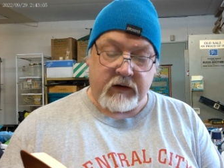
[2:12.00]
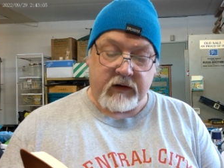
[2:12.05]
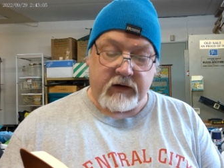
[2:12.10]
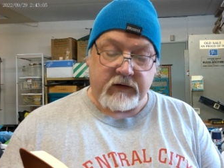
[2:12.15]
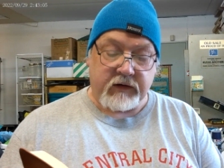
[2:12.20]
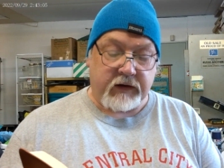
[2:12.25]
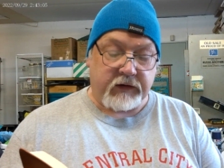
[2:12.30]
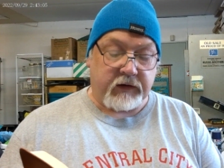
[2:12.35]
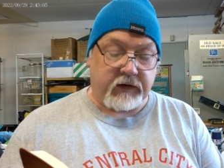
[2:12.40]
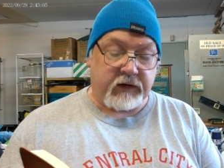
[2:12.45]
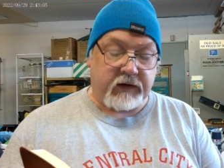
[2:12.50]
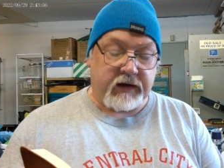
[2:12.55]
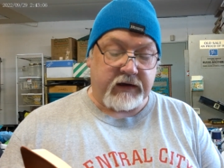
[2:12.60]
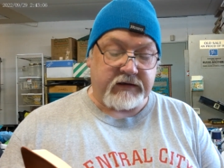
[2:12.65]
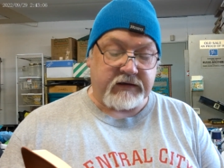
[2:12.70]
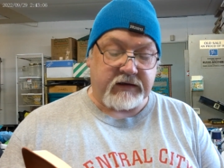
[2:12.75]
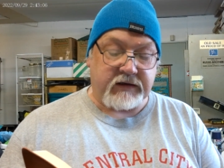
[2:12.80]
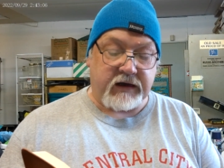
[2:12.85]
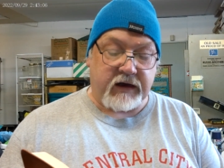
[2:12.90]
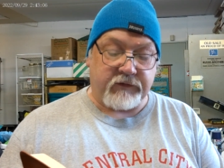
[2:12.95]

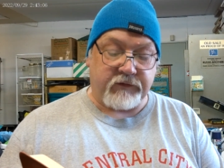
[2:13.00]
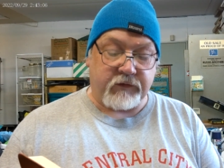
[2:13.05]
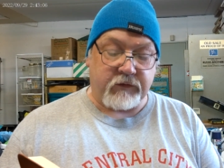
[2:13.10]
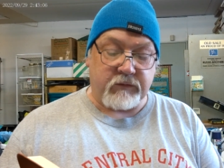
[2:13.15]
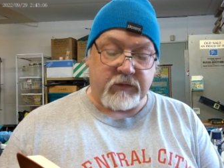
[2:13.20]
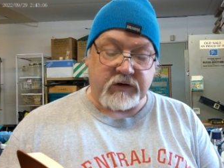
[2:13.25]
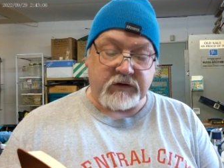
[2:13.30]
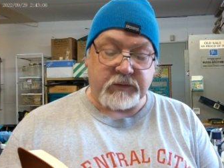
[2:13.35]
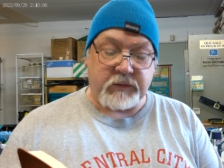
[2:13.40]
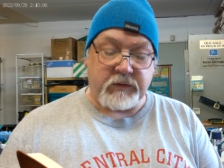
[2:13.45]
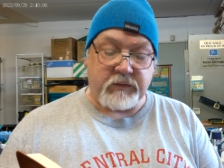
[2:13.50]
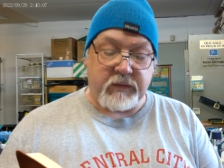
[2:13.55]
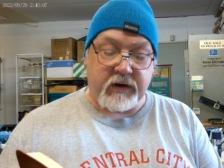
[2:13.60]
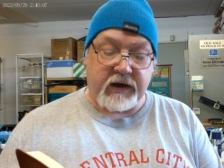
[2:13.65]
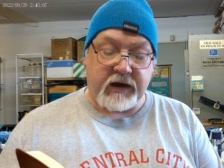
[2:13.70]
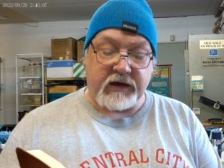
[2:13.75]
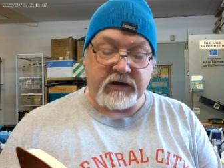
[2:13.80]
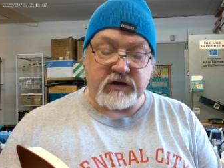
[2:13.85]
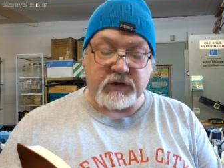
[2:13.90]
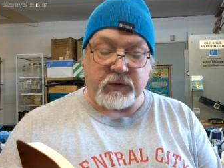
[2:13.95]
Nonetheless, the effort must be
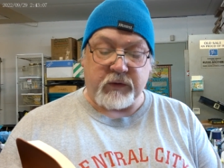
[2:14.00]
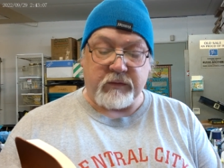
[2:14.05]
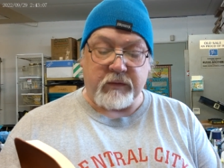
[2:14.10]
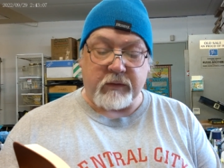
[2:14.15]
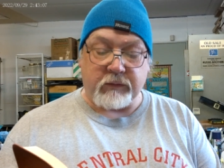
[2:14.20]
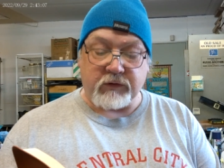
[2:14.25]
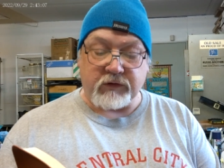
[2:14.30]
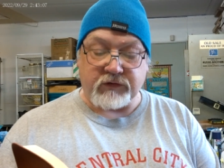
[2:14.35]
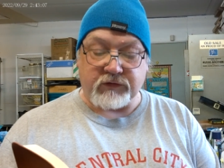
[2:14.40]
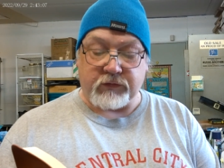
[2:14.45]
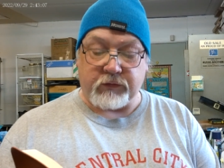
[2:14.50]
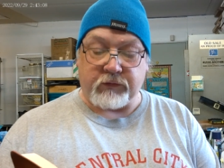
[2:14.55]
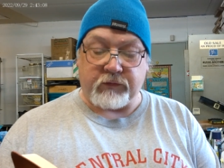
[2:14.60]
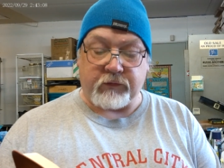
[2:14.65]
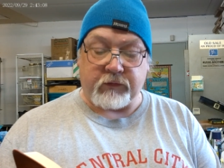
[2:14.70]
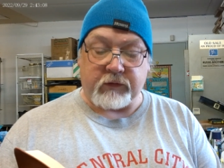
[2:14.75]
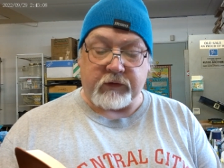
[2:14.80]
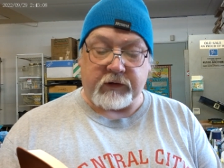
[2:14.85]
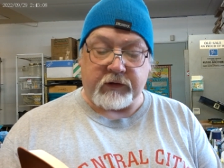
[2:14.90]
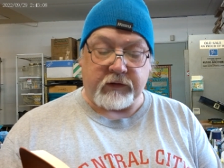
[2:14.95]
made to remember
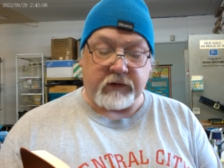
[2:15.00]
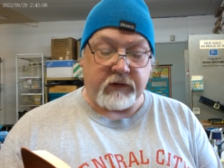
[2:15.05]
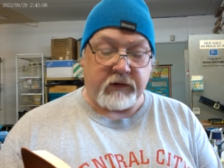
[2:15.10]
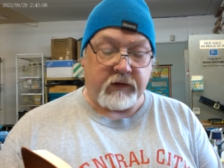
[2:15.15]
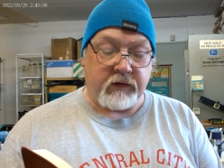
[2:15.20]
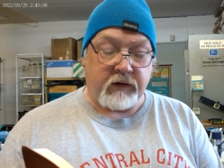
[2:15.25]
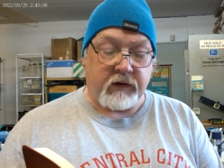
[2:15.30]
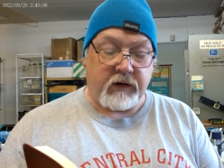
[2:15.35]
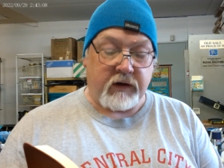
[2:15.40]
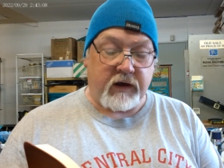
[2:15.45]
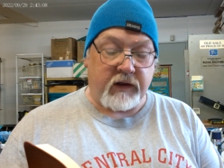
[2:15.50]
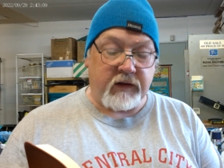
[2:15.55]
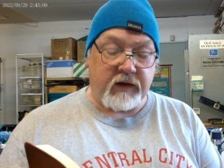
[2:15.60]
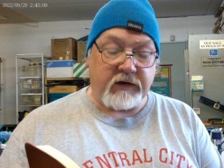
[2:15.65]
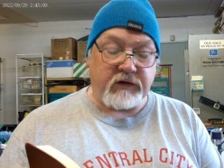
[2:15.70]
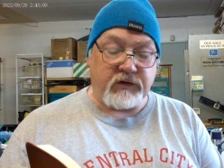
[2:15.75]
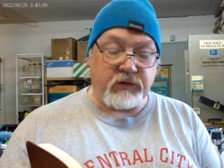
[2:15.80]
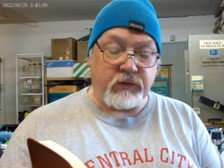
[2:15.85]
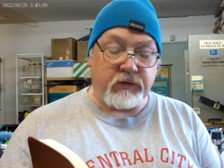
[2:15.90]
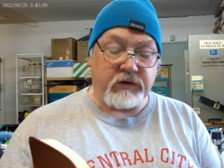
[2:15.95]
truthfully and
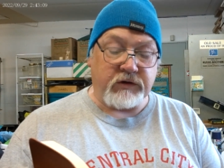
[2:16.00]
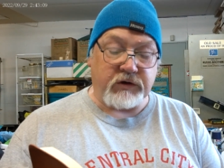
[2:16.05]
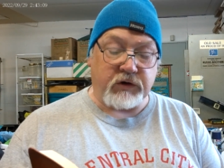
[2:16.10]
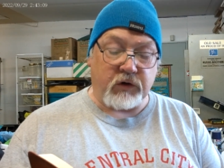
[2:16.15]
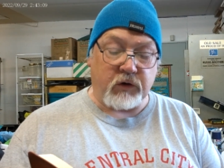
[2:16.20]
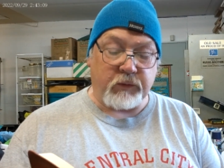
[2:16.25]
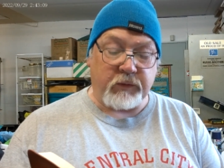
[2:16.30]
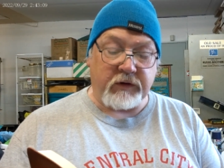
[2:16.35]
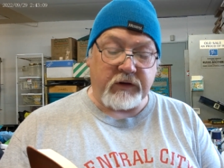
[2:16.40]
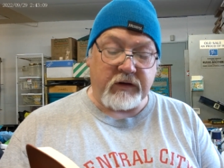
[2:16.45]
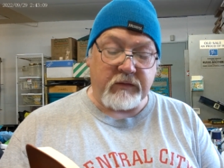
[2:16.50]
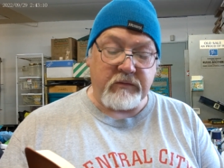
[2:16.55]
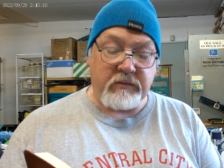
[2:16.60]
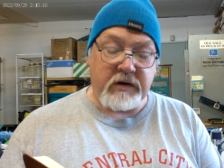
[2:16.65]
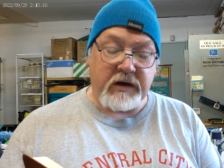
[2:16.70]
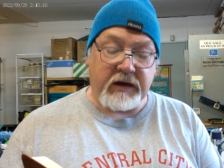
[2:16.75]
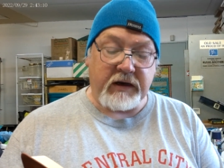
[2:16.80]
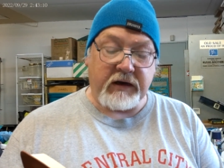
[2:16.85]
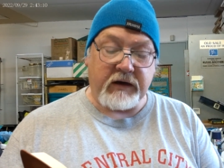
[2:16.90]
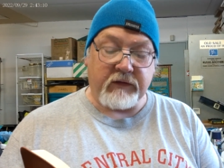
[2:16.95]
then to interpret the
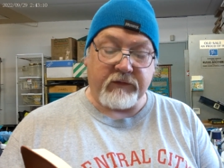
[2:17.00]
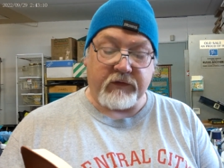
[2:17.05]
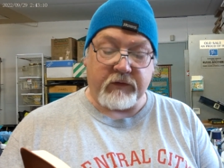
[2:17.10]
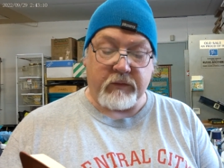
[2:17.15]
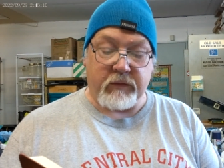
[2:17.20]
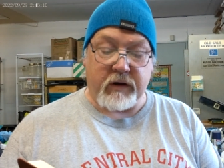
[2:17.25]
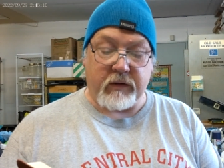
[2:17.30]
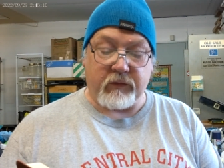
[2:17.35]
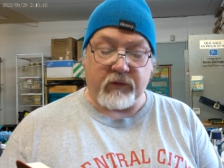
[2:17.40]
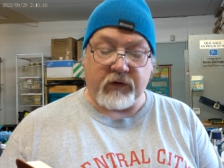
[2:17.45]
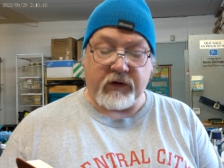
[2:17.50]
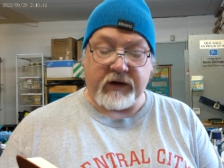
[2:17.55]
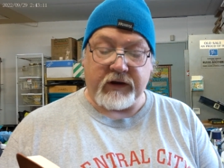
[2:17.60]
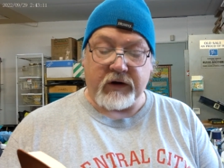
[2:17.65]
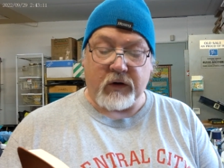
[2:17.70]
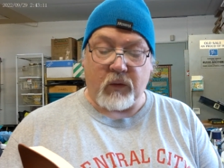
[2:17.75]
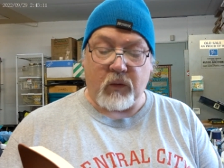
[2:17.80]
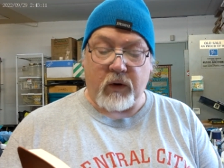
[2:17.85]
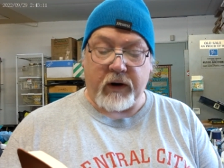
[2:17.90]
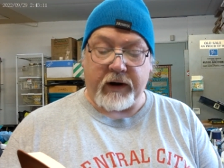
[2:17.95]
meaning of the memory in
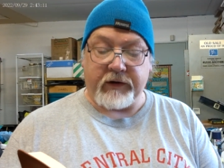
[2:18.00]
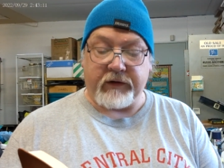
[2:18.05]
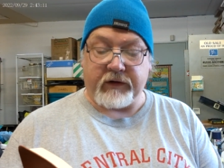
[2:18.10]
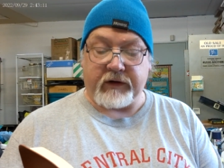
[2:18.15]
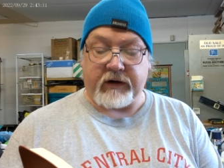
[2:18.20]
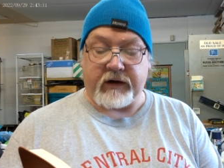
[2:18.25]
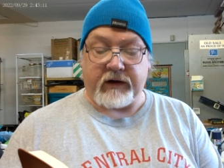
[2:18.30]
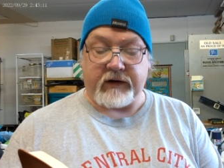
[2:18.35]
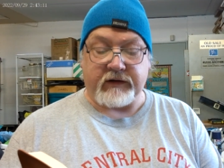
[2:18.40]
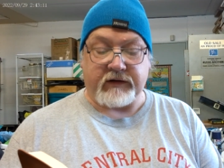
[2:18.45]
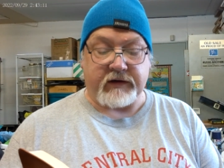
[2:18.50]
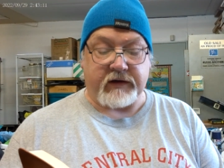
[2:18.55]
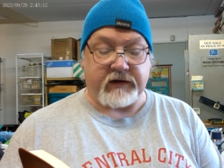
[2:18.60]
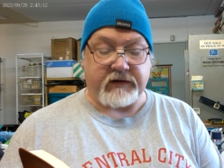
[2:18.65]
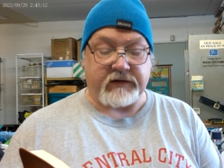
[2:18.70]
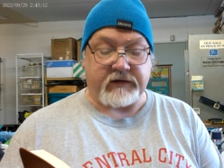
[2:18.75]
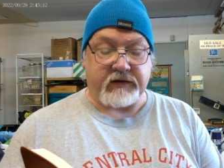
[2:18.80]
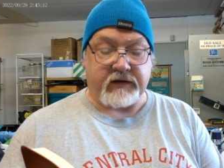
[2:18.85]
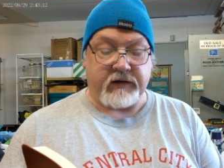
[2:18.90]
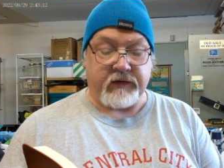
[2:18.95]
a wider
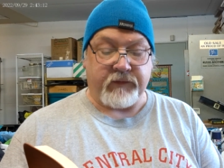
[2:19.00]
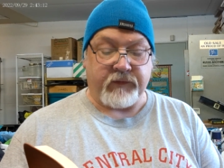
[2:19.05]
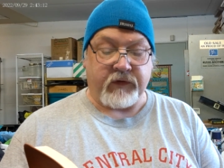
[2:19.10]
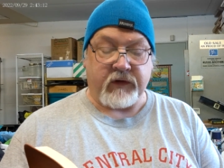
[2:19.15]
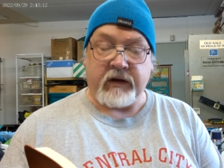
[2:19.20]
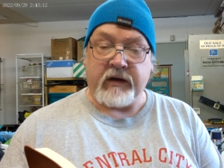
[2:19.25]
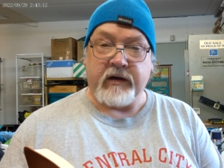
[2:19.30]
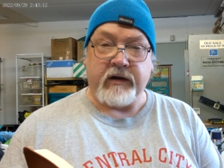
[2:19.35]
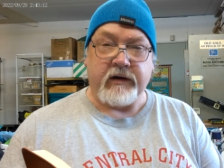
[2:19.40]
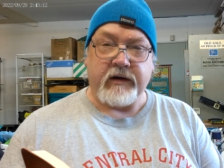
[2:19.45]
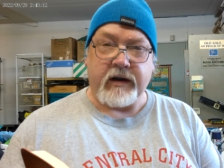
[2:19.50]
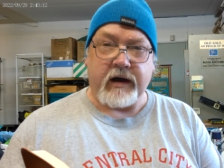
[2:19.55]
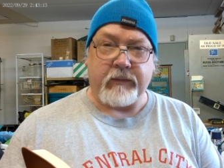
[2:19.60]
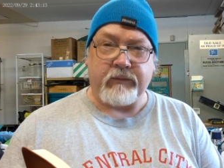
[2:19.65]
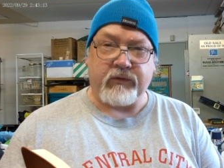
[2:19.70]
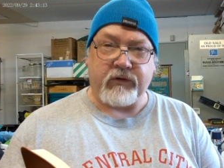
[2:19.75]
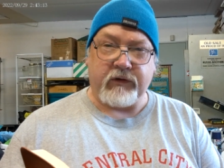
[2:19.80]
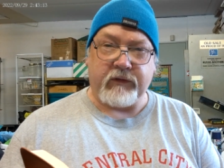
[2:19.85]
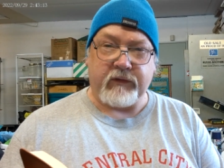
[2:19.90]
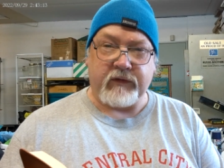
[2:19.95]
context, not
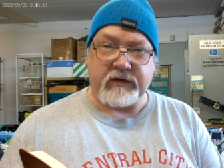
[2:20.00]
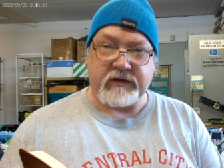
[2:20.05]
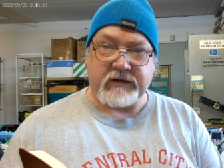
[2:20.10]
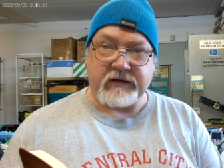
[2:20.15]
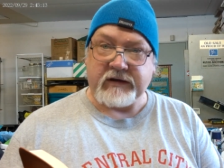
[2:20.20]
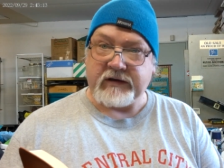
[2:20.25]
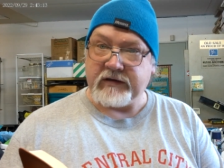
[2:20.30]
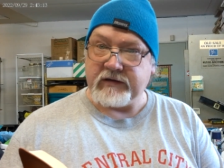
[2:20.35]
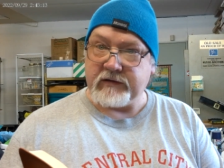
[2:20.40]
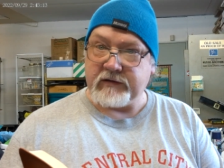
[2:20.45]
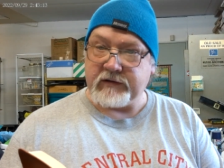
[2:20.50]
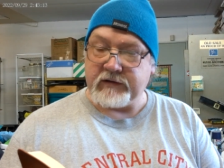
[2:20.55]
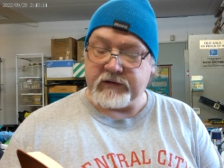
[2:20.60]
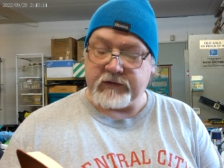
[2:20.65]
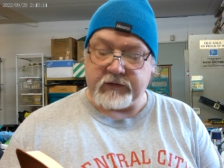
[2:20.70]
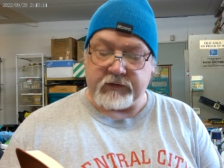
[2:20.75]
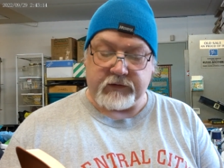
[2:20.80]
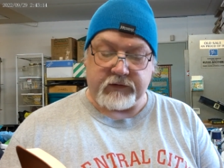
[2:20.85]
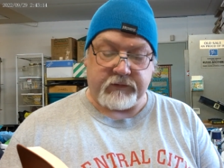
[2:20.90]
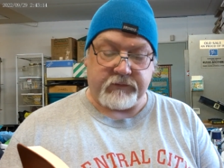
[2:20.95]
previously
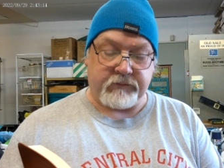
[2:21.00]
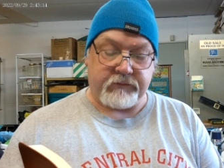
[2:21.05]
considered.